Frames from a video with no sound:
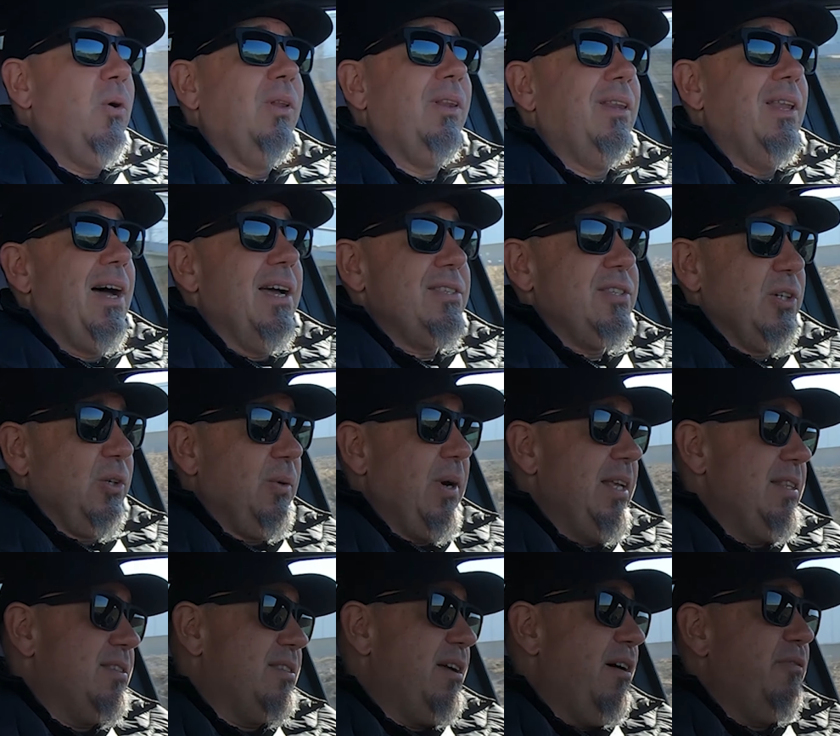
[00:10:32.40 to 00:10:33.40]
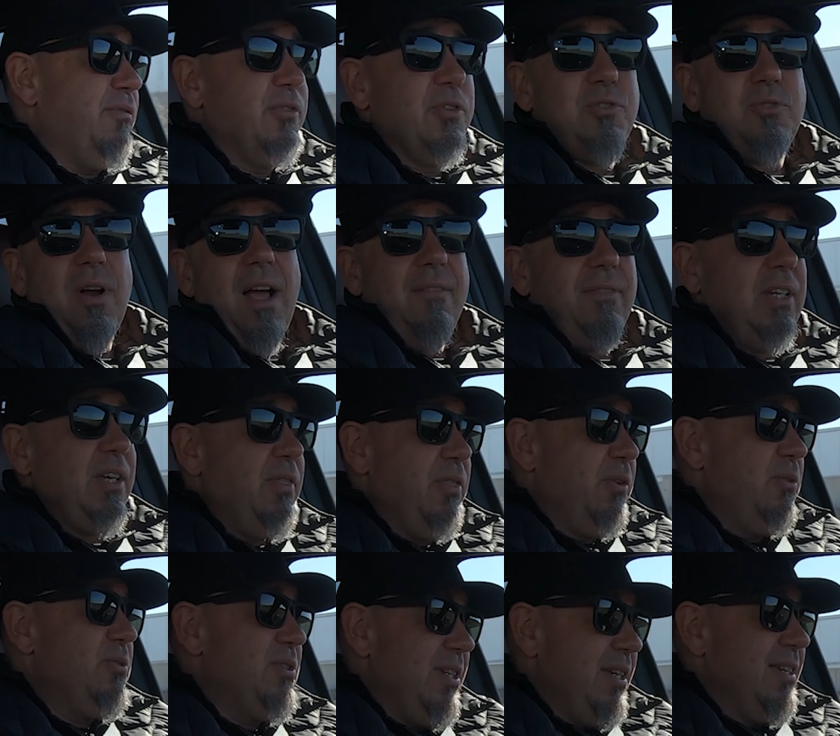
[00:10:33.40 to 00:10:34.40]
Lots of great stuff for driving
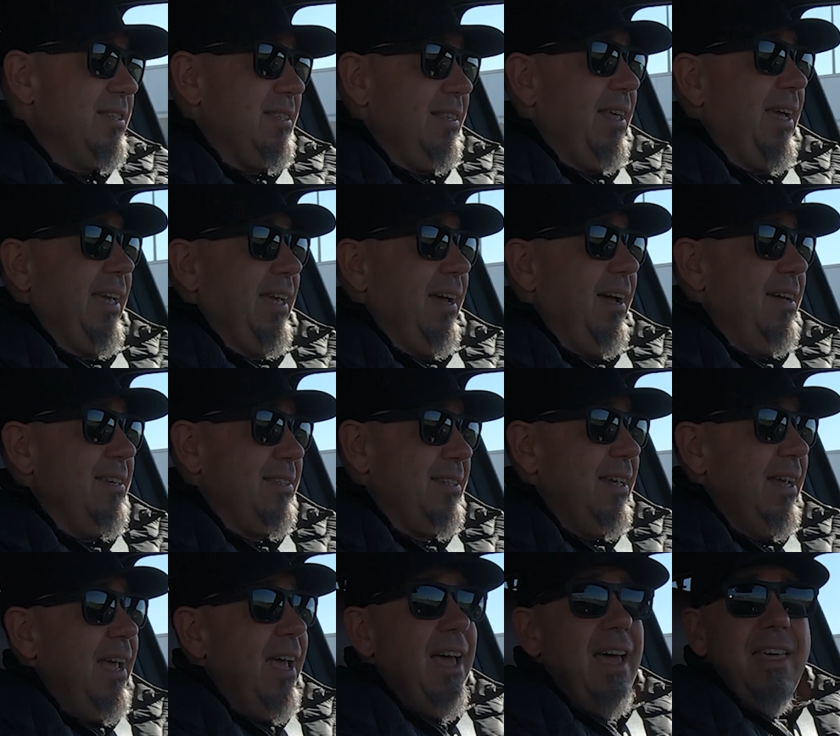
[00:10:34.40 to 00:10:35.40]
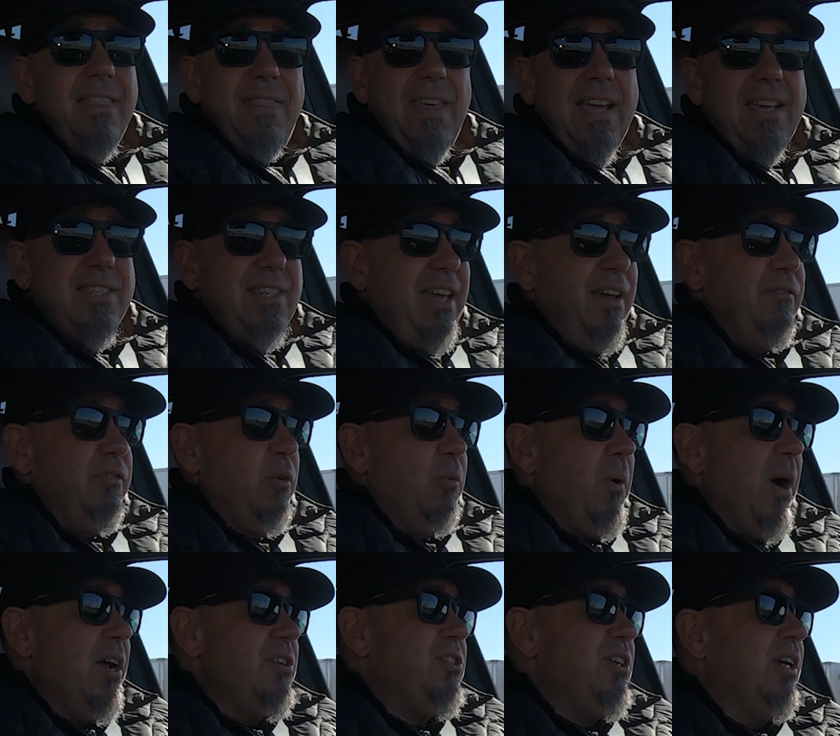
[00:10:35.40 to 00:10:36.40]
enthusiasts like us. Thanks again for
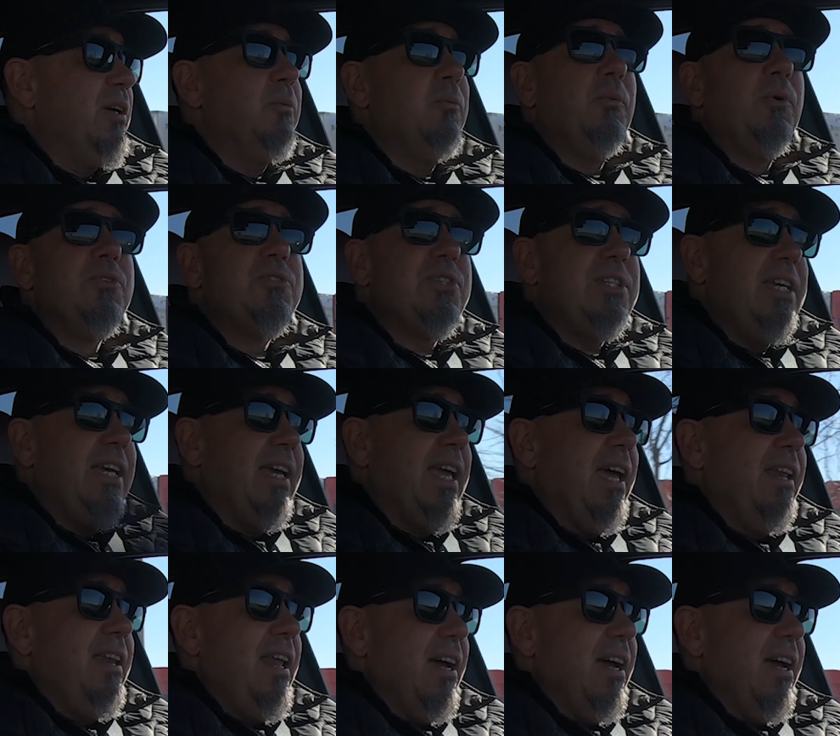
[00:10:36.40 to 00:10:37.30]
watching. We'll see you again